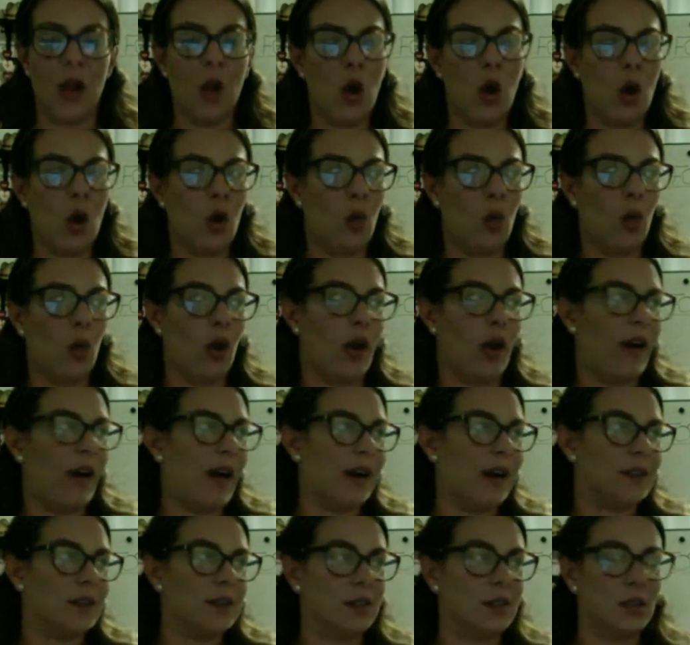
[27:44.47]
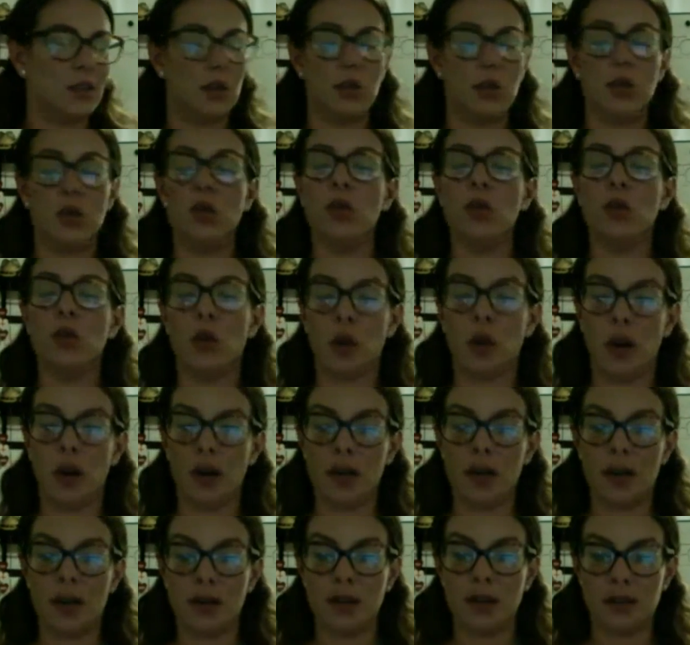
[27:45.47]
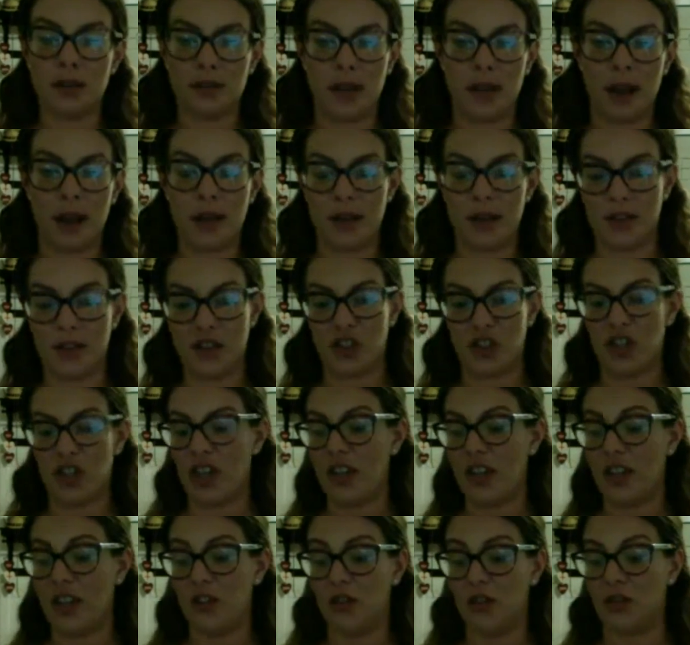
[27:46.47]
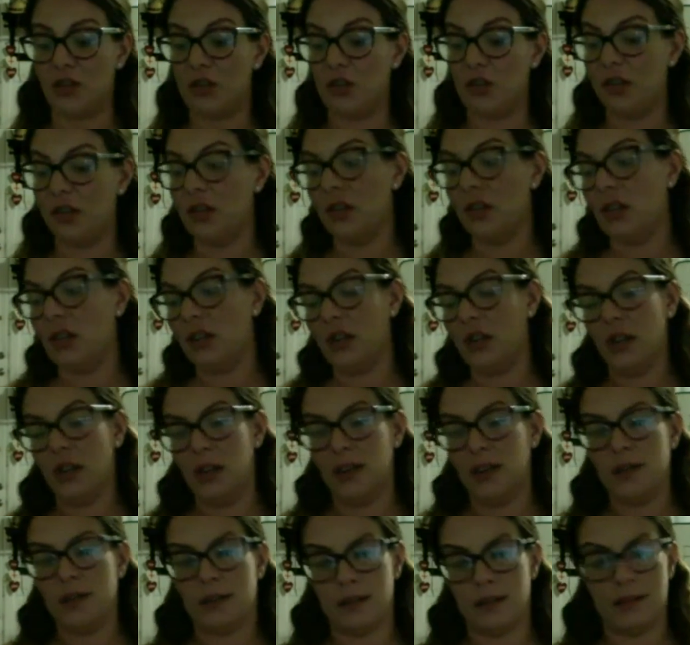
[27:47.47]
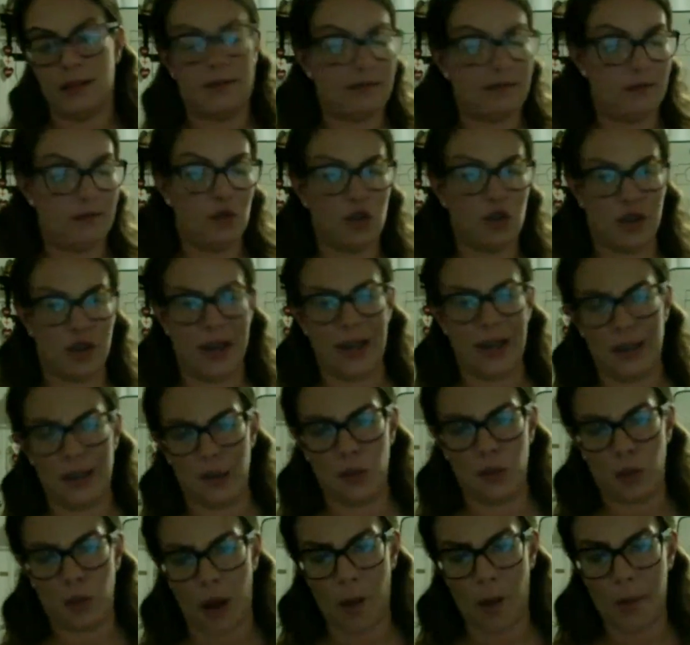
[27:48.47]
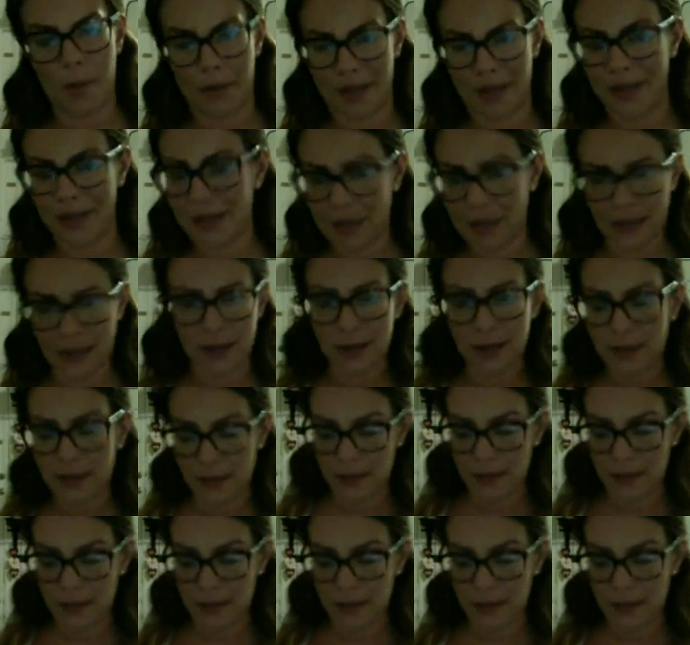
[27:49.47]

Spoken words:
whereas the New York Stock Exchange trades what, billions?